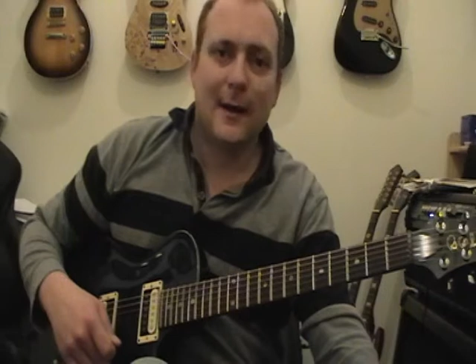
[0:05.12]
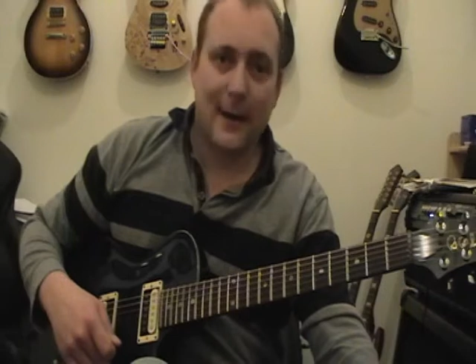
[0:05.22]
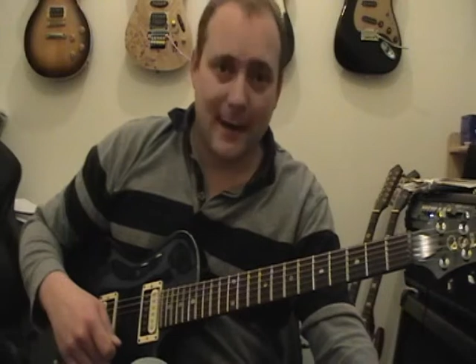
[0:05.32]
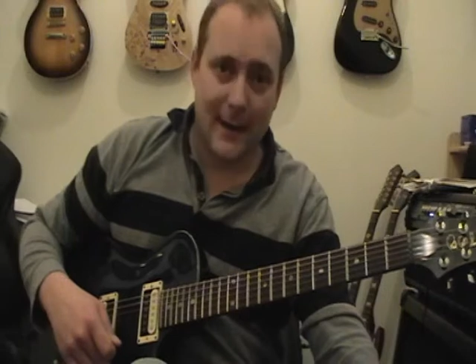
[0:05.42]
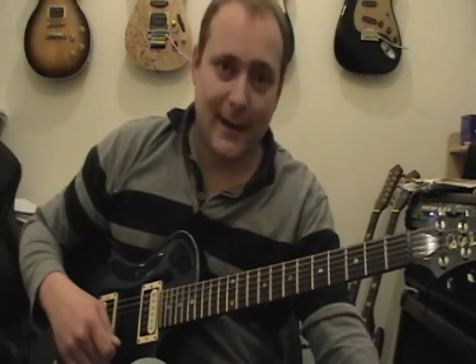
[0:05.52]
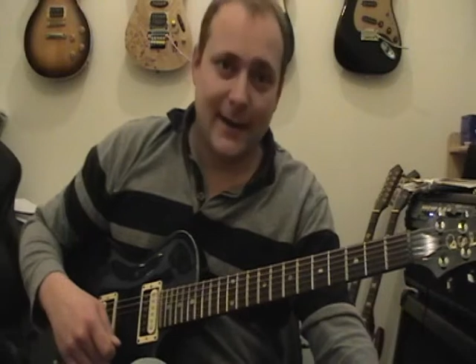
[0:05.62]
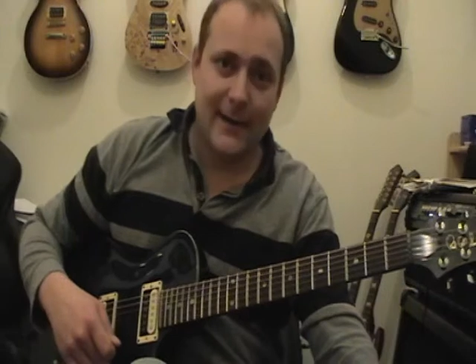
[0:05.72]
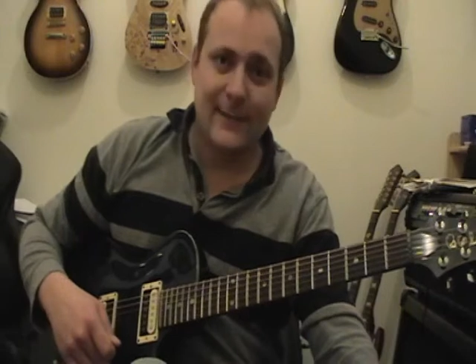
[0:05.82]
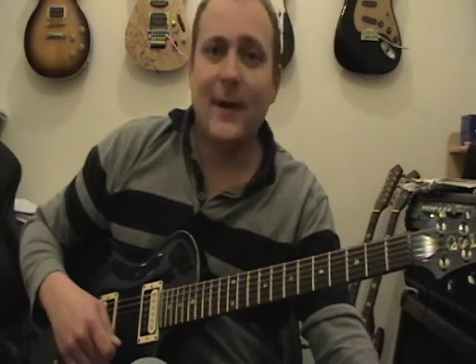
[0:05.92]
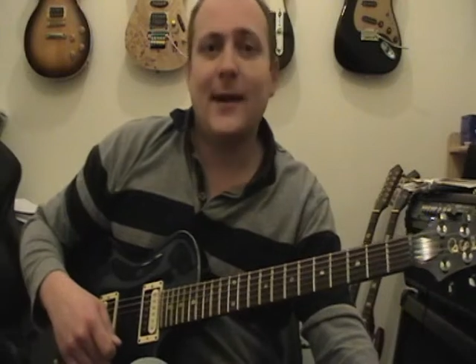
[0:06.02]
Hi
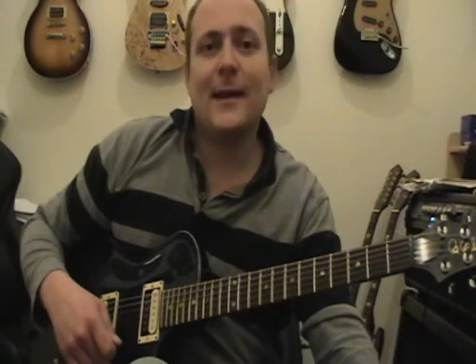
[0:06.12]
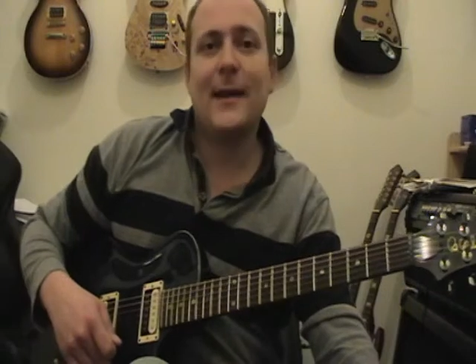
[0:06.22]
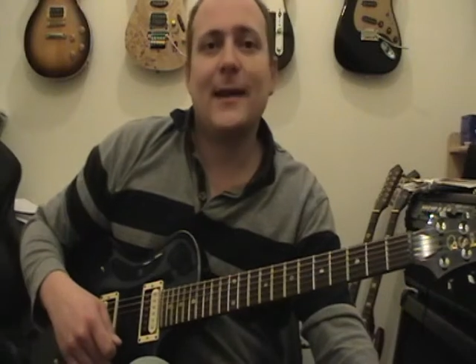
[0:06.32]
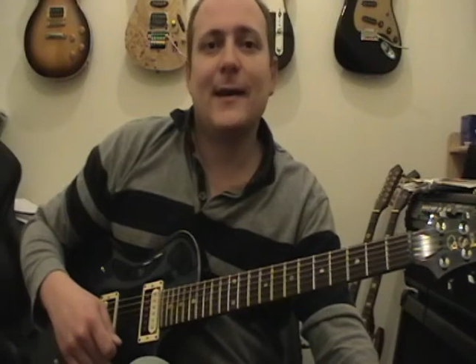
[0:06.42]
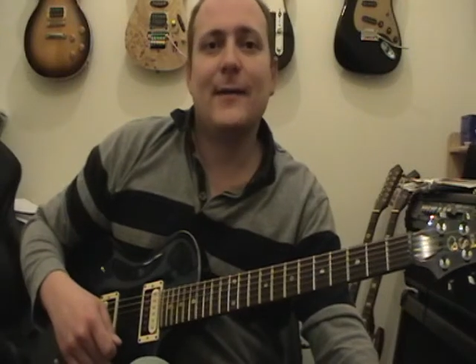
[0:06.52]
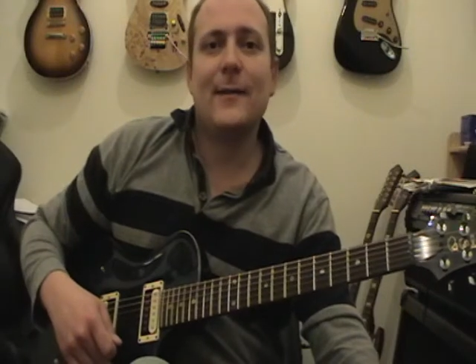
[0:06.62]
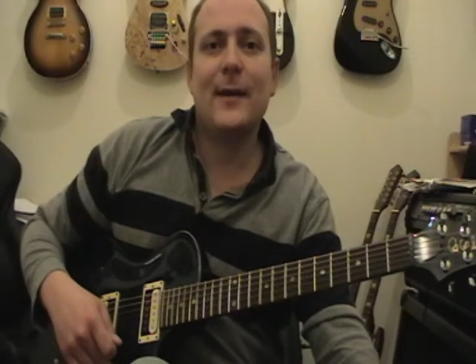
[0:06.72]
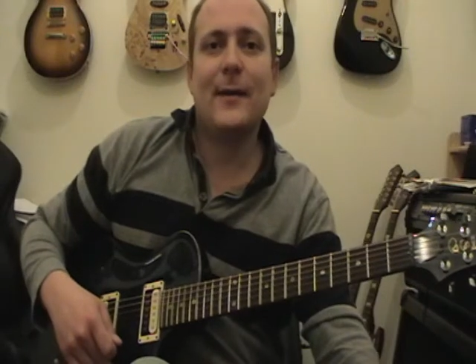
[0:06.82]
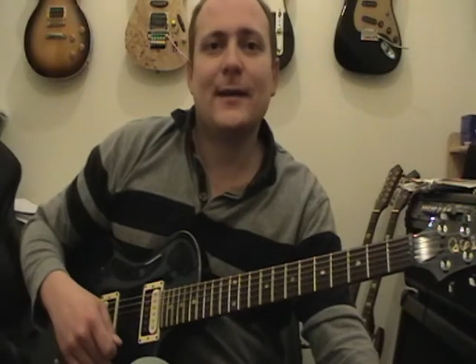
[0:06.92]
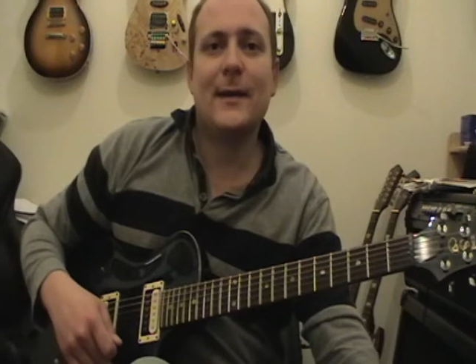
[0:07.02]
guys, Mark here and
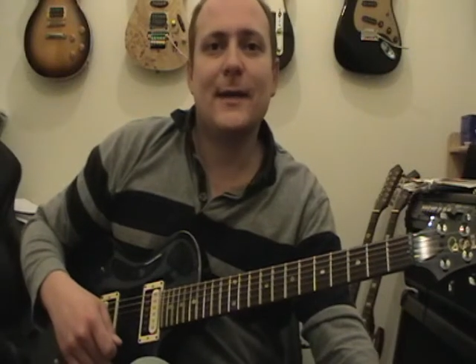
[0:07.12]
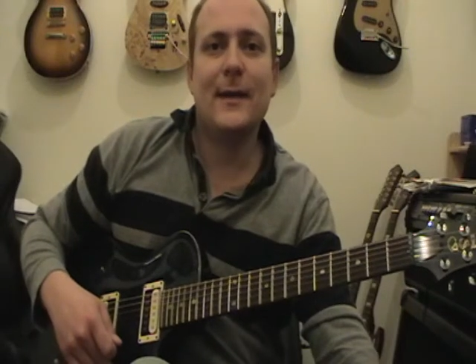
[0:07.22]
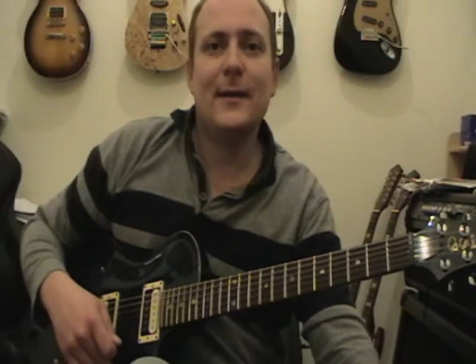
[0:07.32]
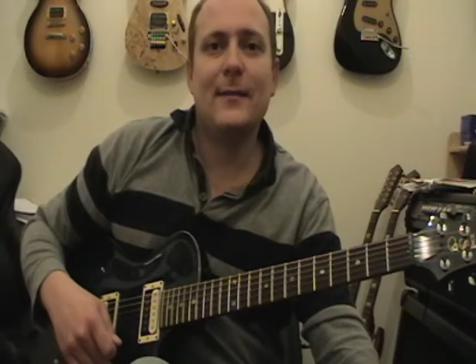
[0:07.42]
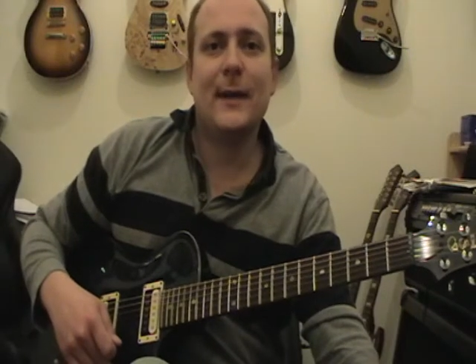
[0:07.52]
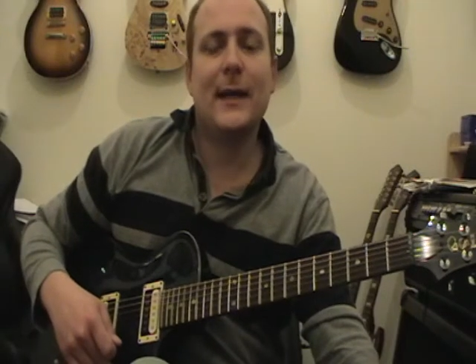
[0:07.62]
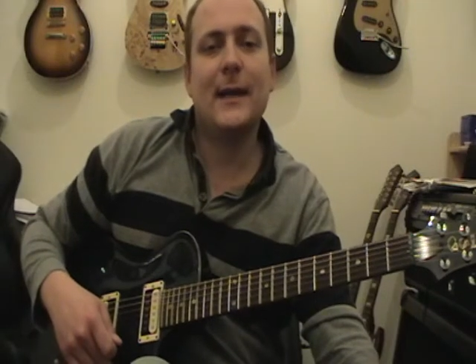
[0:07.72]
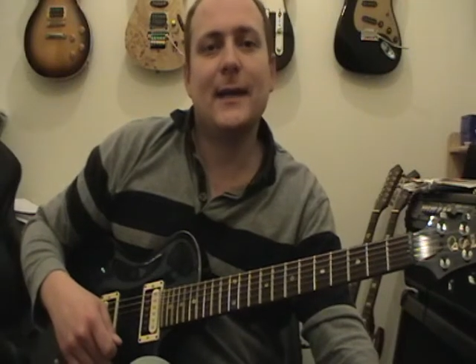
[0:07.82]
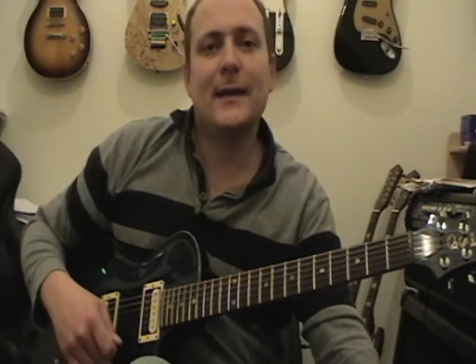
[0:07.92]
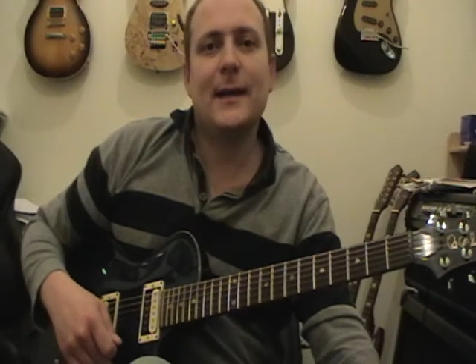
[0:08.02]
welcome to
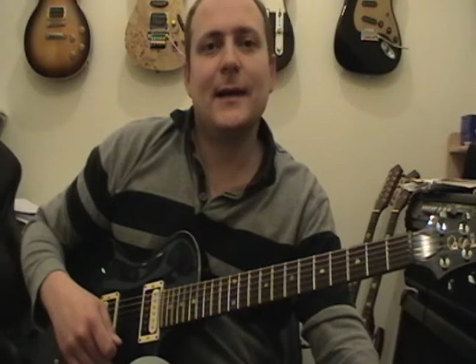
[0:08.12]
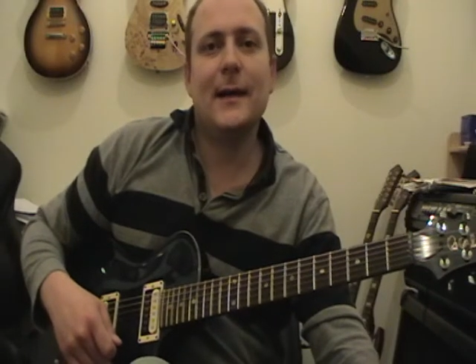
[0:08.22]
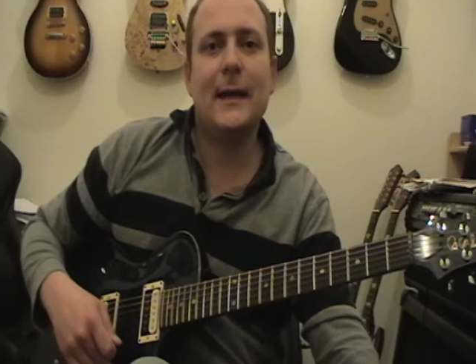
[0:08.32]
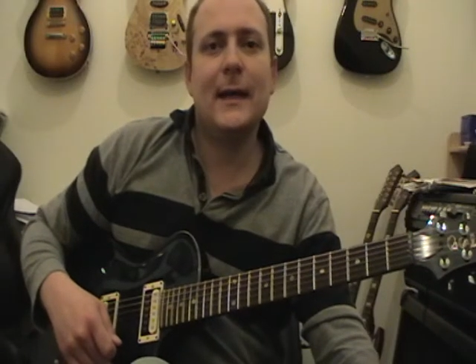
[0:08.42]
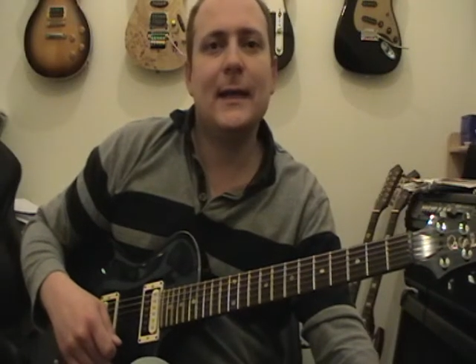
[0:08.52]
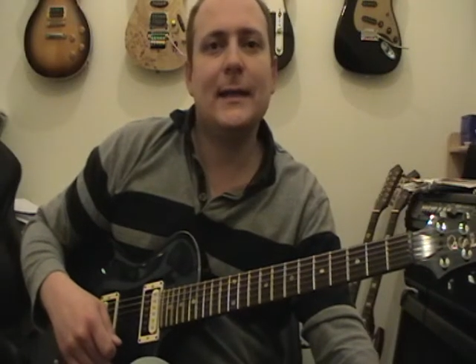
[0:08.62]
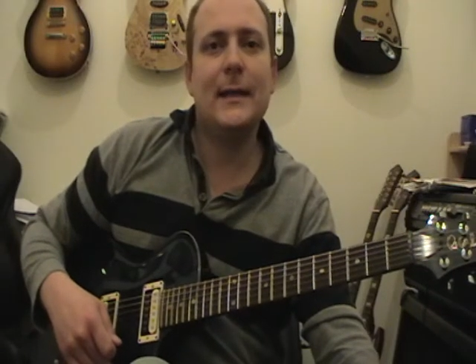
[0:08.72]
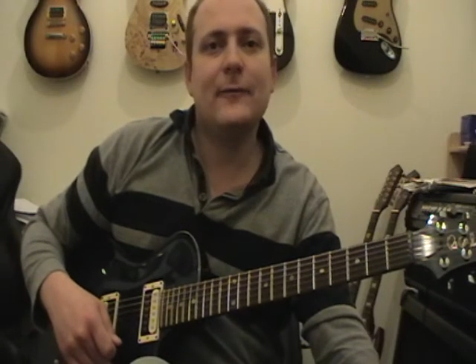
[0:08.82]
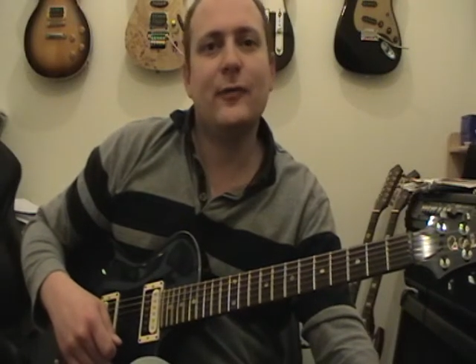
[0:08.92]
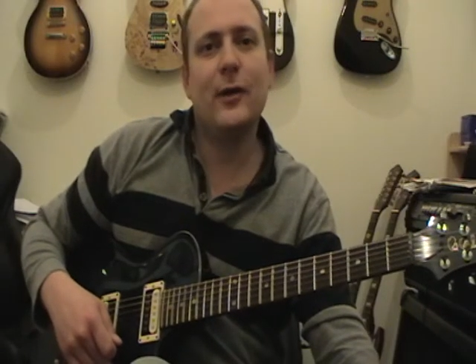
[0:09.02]
Beginner Guitar
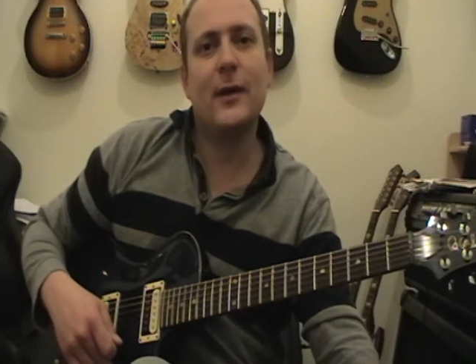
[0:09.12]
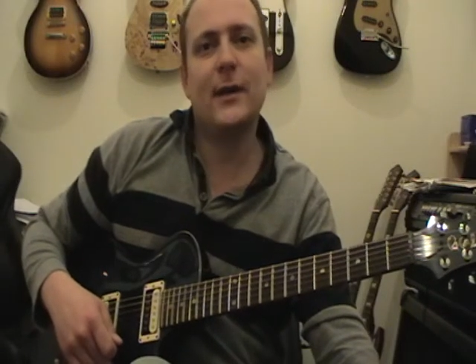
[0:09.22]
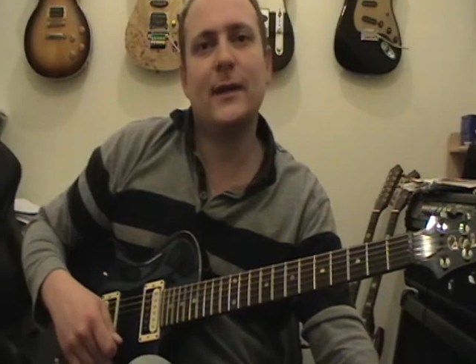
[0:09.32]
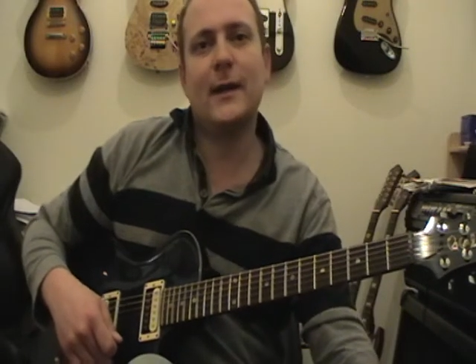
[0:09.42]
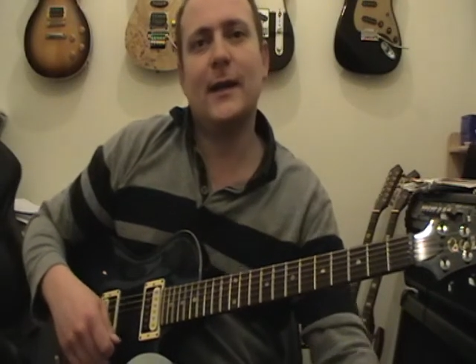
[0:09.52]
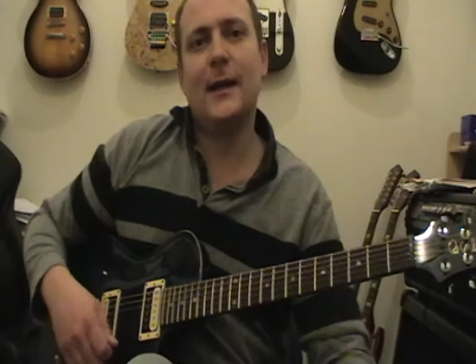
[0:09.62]
Easy Rock Guitar